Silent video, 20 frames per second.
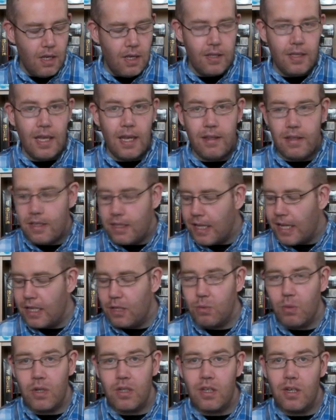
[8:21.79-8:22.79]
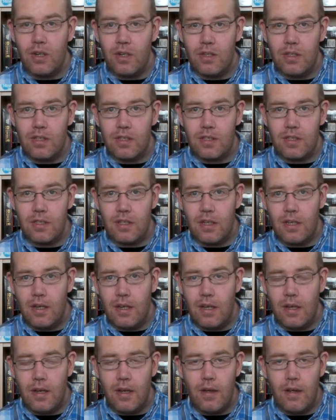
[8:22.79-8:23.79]
Now this last one, guys,
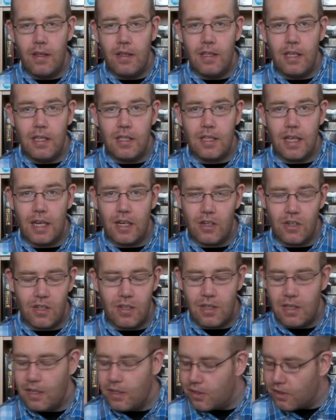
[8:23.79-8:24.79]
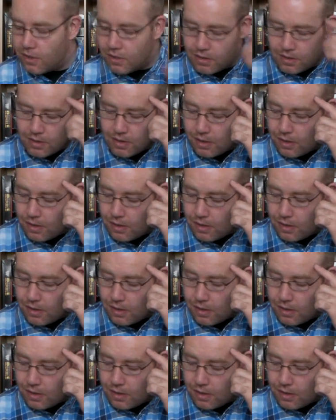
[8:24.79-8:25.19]
in this section is just